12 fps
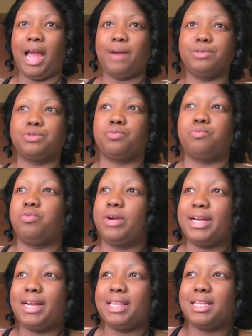I was
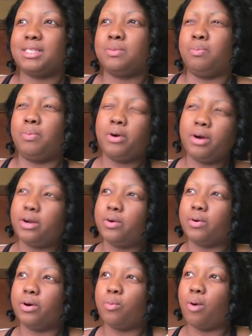reading this book
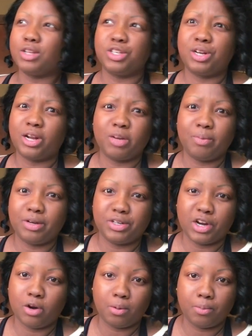or watching a
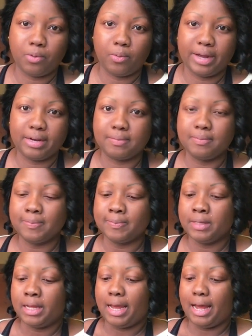documentary, I don't remember what,
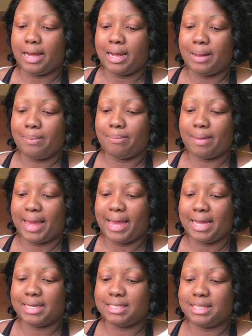
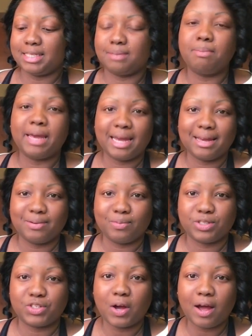and this man
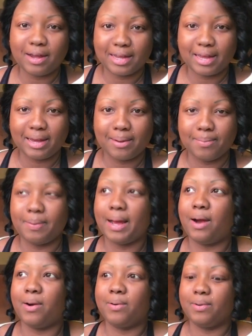was talking
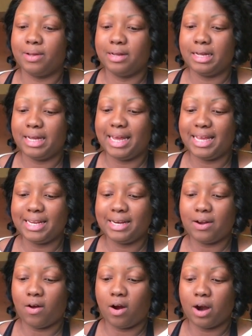about,
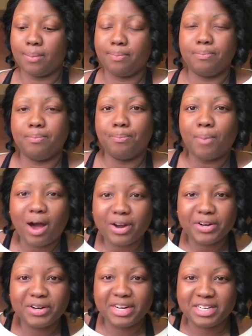in our
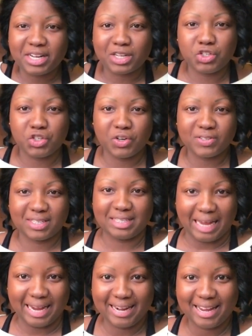modern industrial
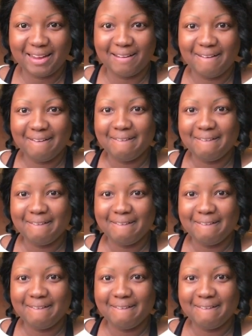society,